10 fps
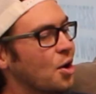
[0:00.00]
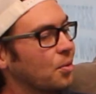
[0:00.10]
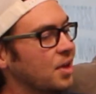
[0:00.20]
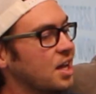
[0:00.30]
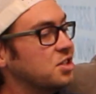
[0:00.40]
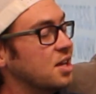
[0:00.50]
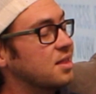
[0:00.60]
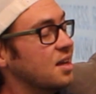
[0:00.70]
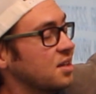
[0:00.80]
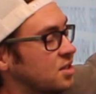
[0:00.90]
Well, AJ,
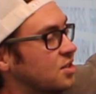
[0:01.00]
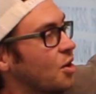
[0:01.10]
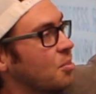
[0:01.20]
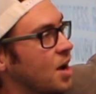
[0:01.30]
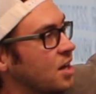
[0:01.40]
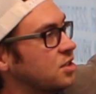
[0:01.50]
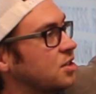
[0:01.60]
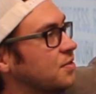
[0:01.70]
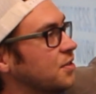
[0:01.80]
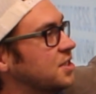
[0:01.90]
thanks so
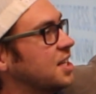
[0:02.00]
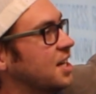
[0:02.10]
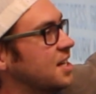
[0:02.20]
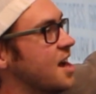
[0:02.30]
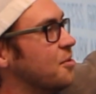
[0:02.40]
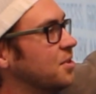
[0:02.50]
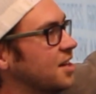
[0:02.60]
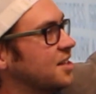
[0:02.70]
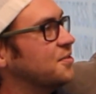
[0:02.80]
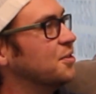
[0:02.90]
much for sitting down with
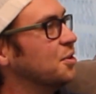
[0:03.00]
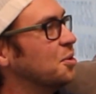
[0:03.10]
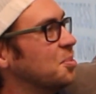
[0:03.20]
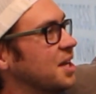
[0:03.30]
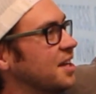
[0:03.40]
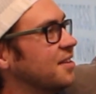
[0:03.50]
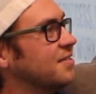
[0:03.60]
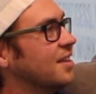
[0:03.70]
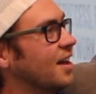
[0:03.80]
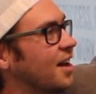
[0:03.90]
us for a little bit
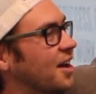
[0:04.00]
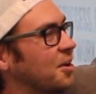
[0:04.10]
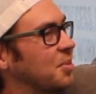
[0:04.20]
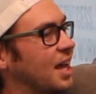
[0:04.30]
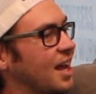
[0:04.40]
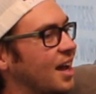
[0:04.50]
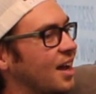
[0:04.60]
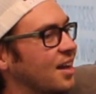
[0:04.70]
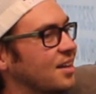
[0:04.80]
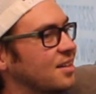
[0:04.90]

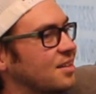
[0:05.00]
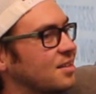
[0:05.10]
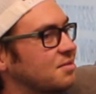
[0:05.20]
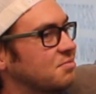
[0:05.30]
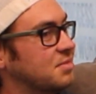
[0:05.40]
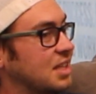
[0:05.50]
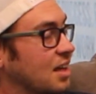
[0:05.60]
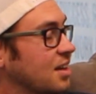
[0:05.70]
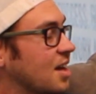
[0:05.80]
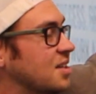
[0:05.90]
and
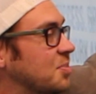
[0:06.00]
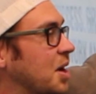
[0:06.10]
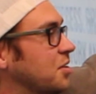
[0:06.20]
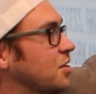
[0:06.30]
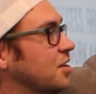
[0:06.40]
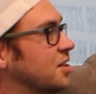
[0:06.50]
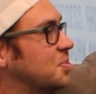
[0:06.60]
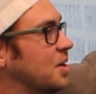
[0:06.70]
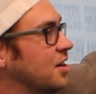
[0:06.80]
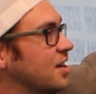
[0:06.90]
telling us about your
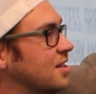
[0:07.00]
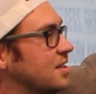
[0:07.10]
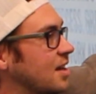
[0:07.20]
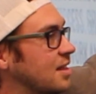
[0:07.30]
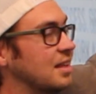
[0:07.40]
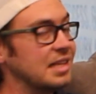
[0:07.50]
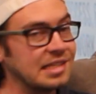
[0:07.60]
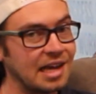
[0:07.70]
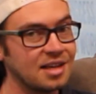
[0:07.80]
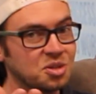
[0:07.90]
experience. I think
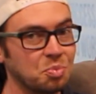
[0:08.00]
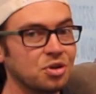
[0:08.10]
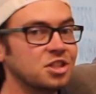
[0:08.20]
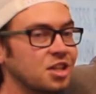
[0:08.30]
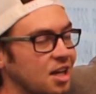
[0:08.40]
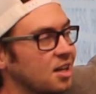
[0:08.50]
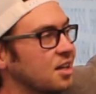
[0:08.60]
these guys appreciate